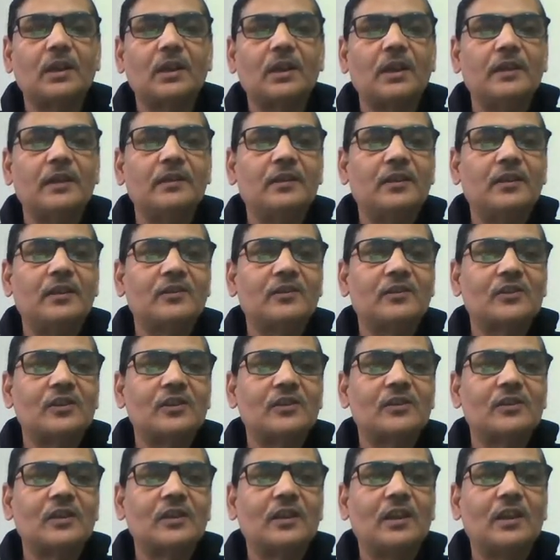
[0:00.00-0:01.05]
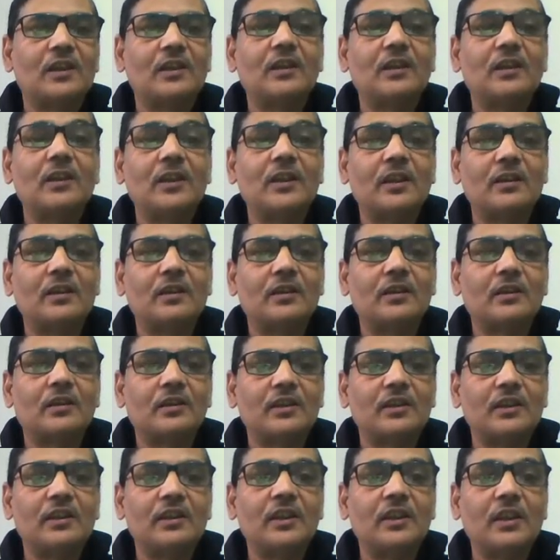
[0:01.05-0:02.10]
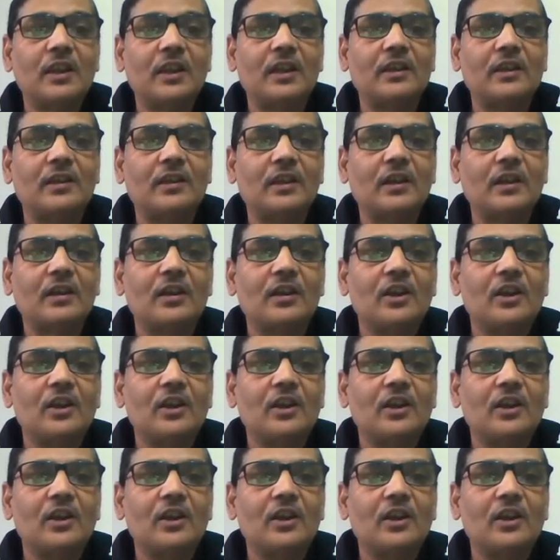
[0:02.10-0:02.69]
and this is an hilly area.